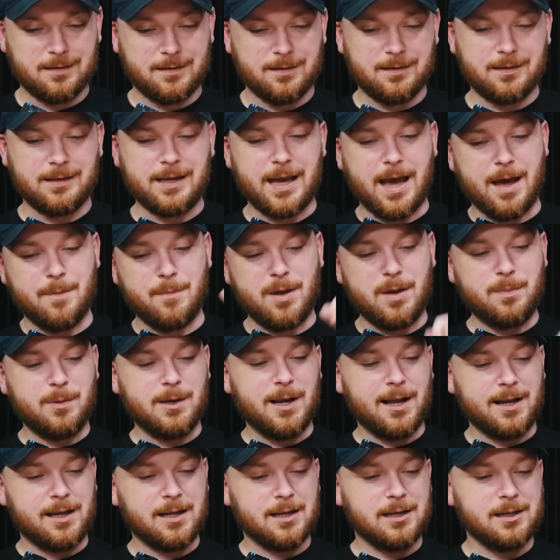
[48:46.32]
Yeah, maybe
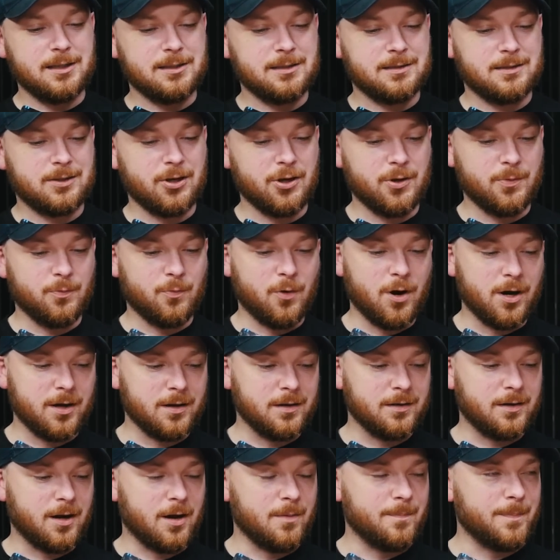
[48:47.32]
like a turn
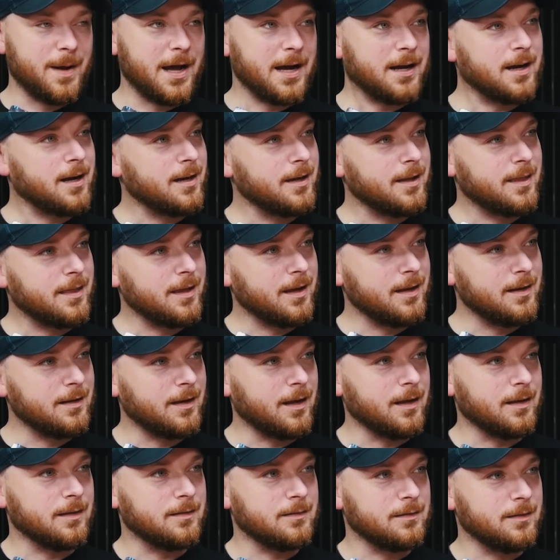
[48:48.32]
1 combat kind of thing,
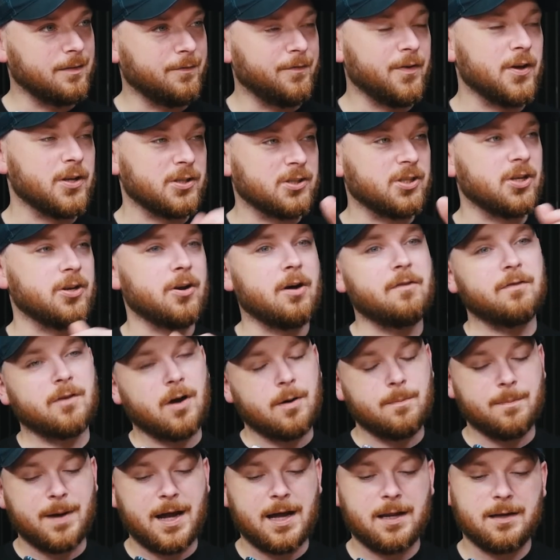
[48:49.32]
like the first turn of
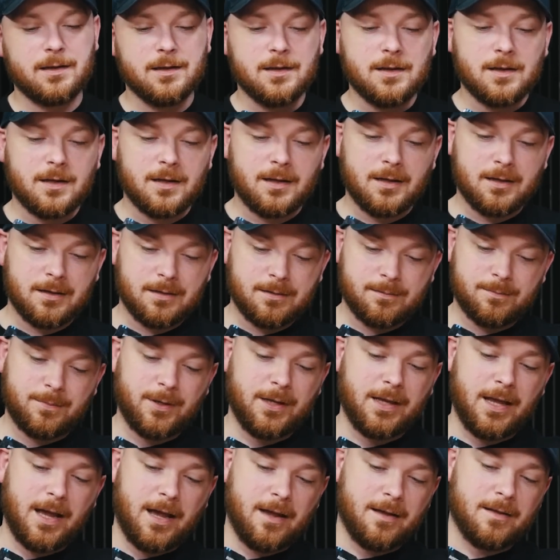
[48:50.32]
combat.
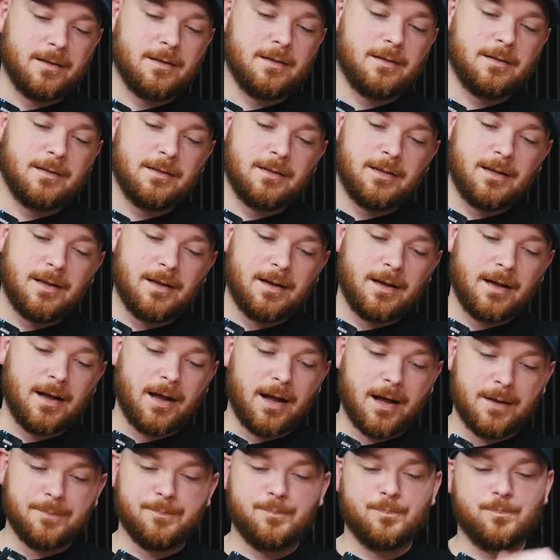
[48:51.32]
But yeah.
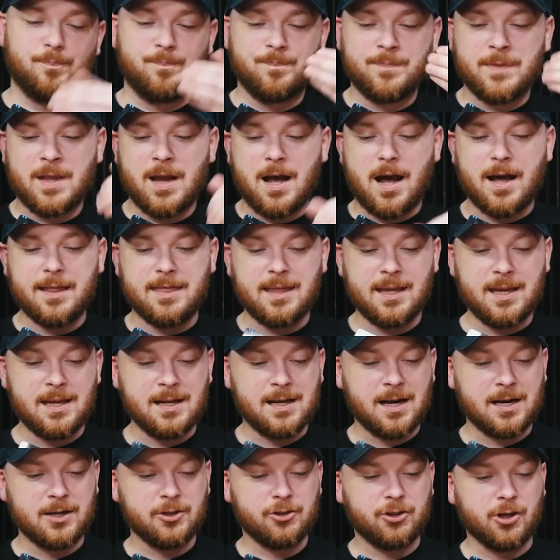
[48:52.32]
I think
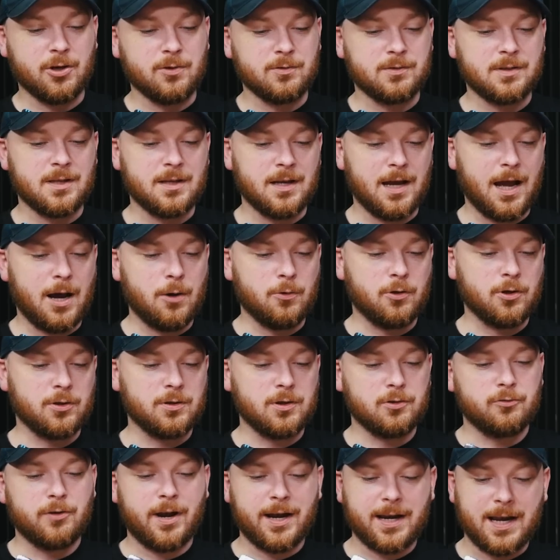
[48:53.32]
it kind of shows that how good
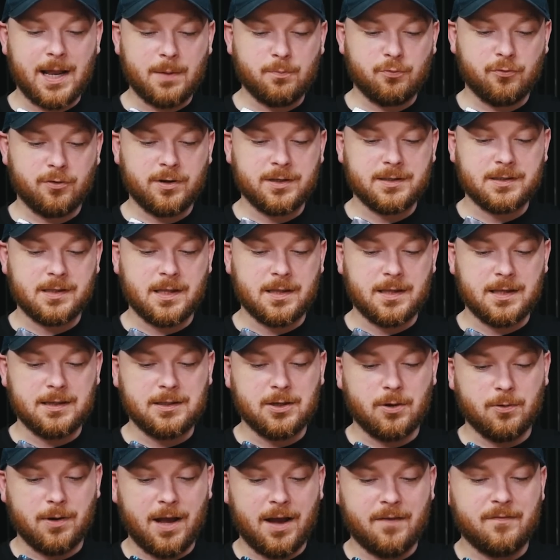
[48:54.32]
the Dragon Emperor is that they
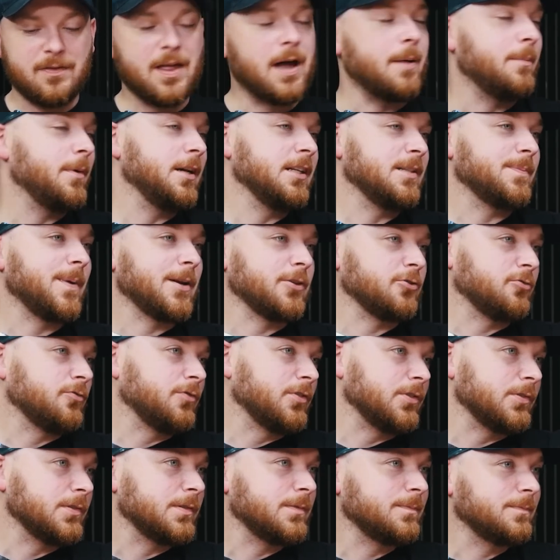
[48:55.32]
don't have that many special
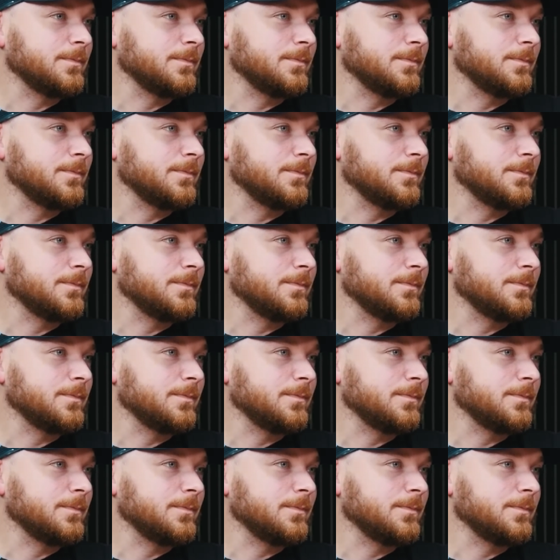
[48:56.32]
rolls.